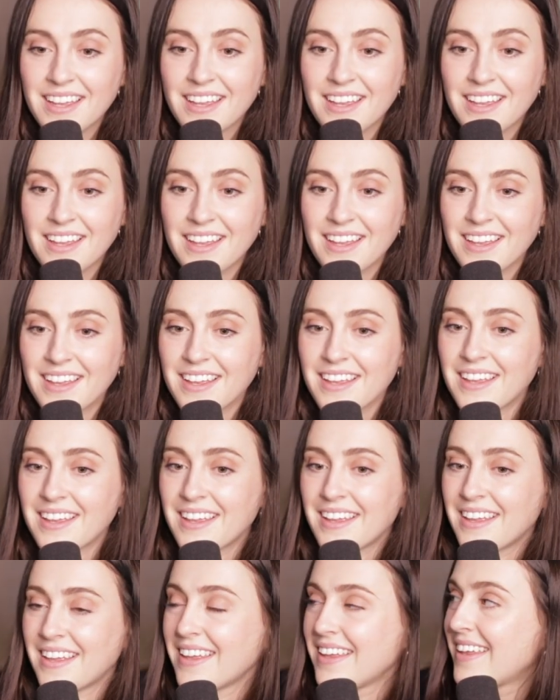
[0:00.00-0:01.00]

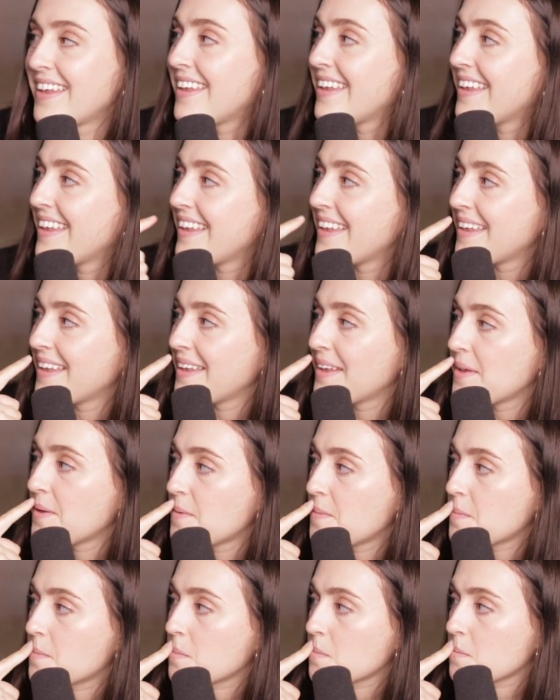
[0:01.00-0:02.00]

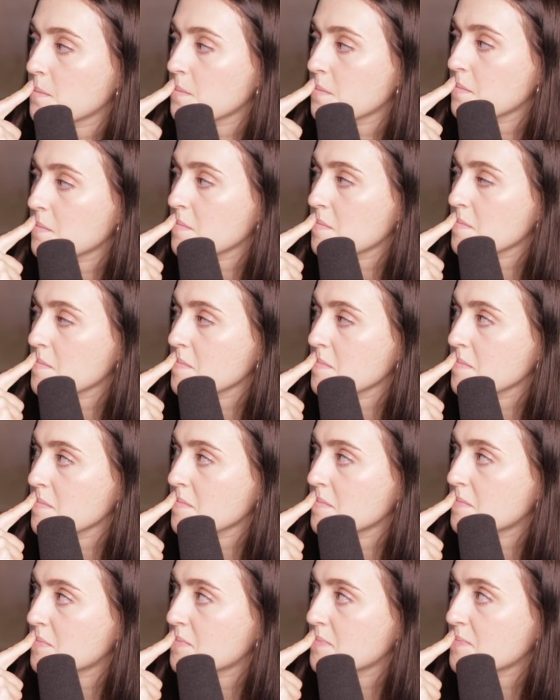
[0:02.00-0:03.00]

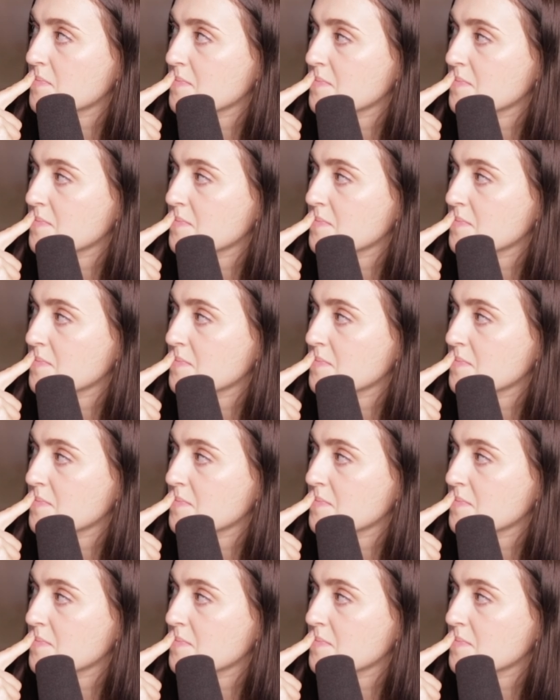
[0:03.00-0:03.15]
No words are spoken by the person on screen.